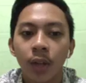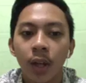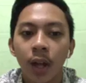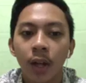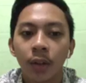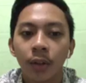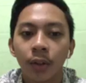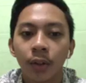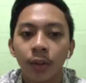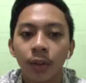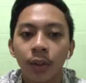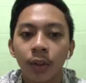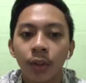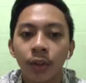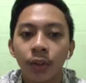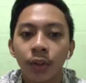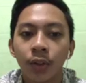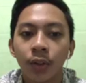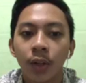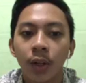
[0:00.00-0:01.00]

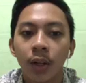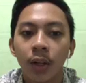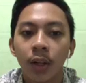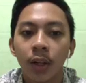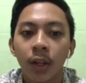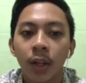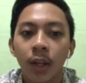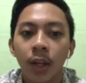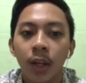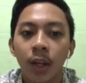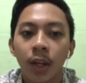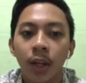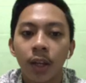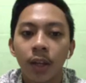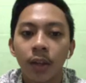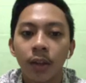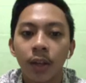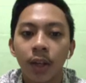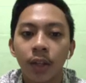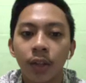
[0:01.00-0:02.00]
agricultural,
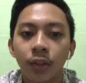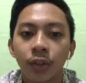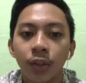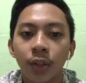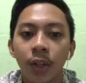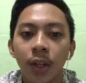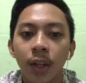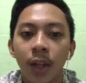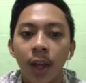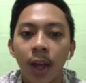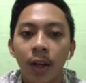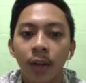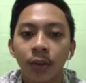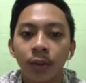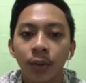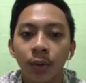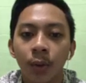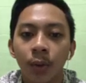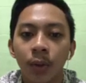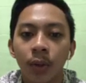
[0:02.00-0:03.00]
industrial,
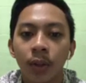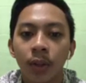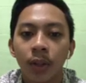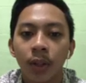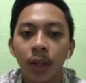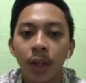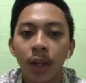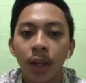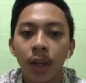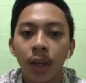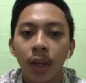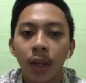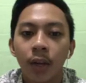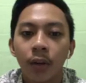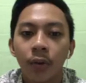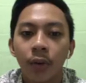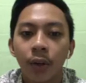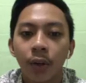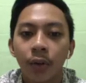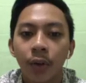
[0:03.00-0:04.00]
household,
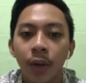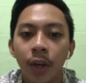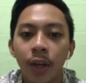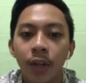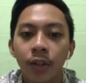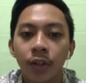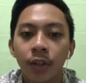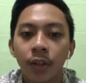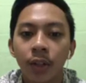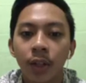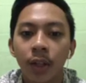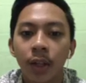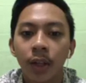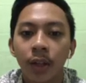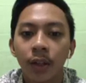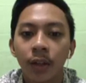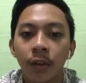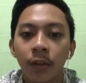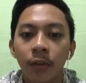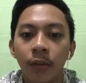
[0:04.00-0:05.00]
recreational, and
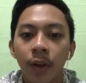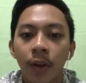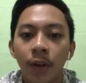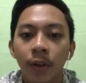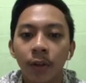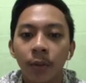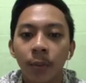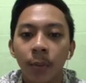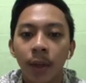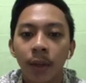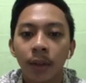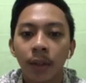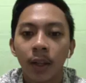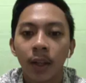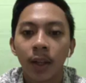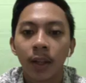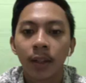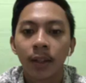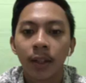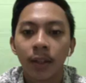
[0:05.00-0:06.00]
environmental
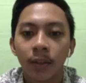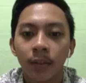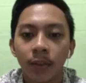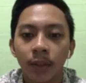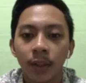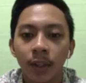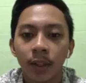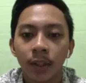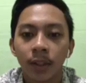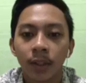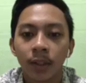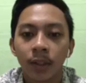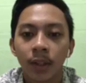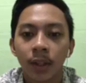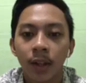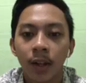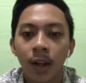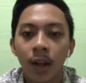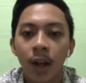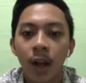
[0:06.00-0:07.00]
activities.
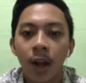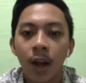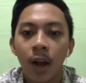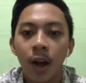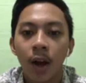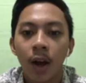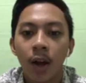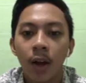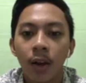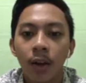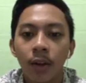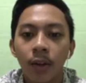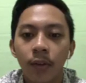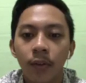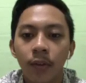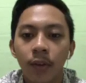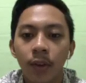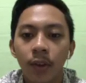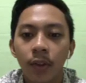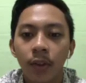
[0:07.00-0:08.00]
All
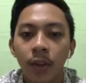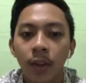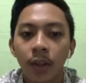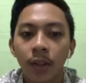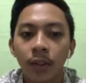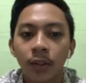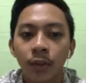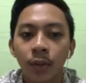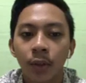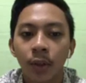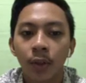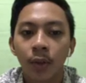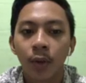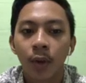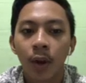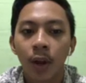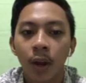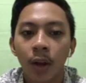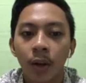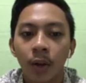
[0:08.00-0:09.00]
living things
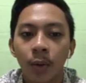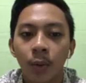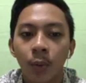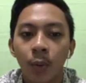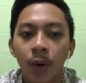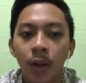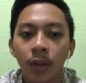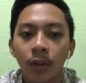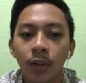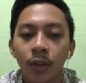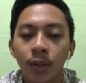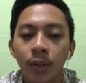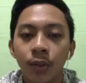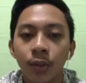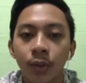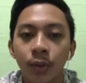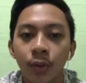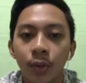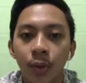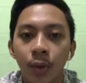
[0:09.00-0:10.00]
require water to
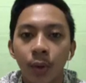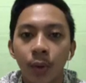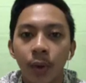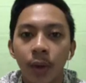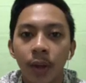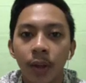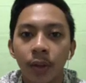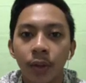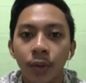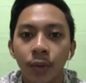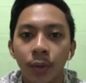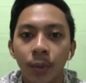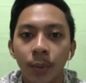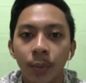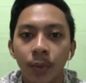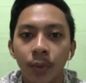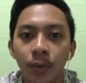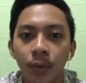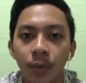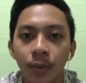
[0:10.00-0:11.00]
grow and
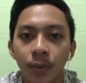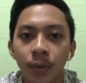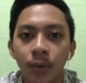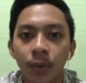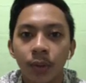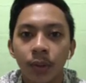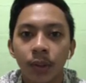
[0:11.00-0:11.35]
reproduce.